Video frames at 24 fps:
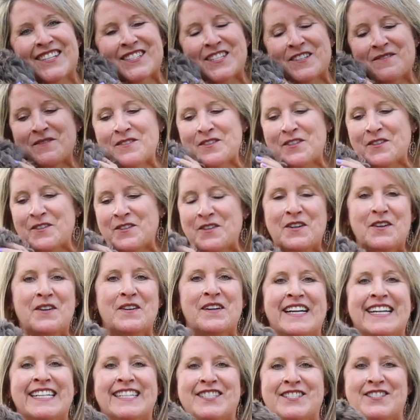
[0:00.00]
Awesome Doodle,
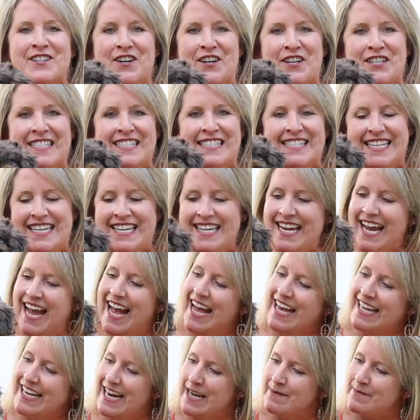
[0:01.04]
it's Darcy,
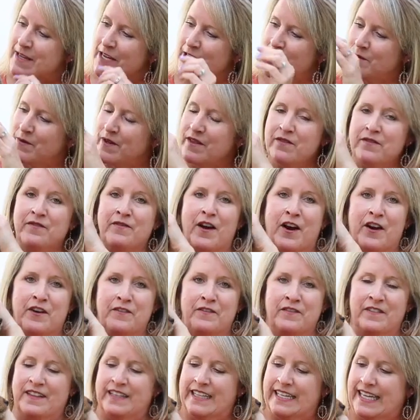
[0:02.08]
and I'm here with
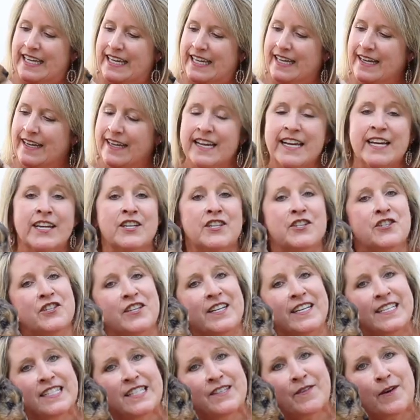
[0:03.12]
Farfalle.
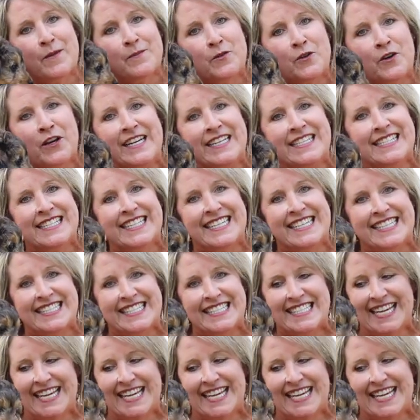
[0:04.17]
She is from Greycie and